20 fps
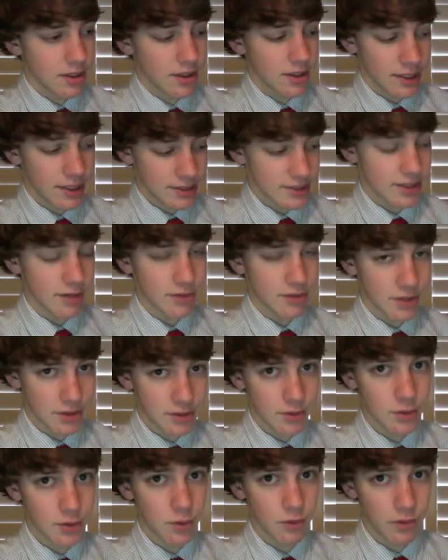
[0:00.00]
That stuff can
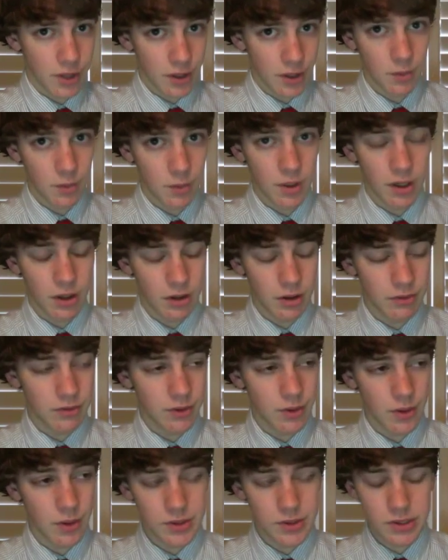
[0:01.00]
do very well. If you
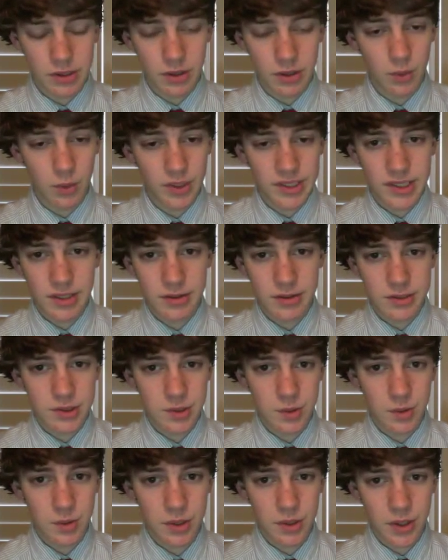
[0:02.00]
go to a retail
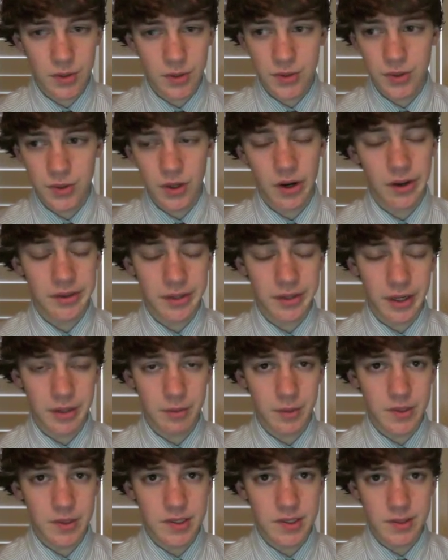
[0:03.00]
store, go to an online
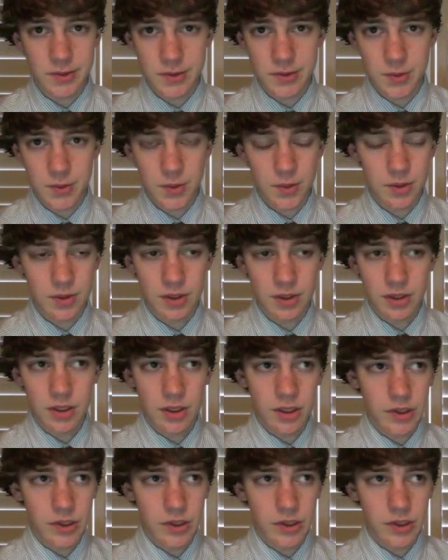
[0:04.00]
retail store,